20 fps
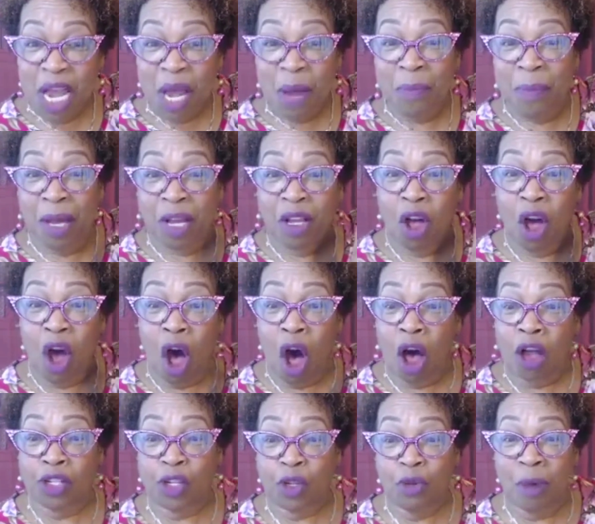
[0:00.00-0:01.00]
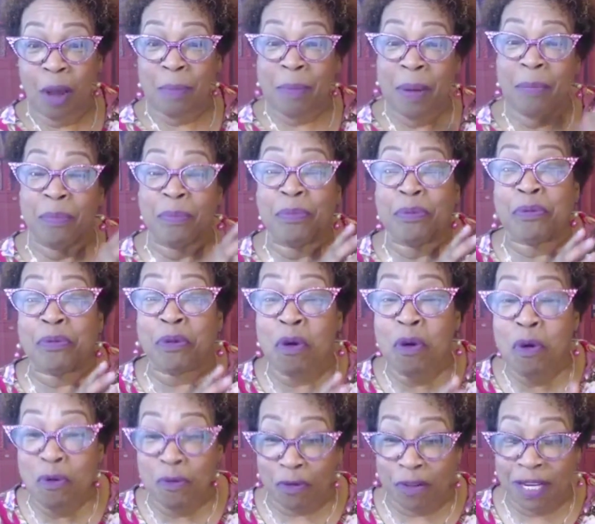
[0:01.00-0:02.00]
because you have been
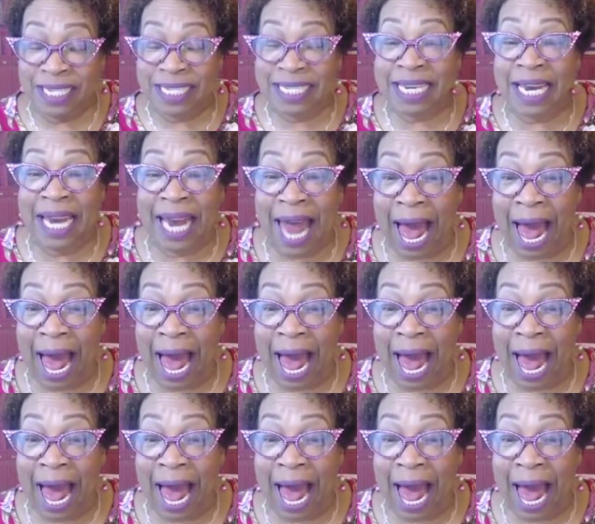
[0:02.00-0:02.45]
proven to lie.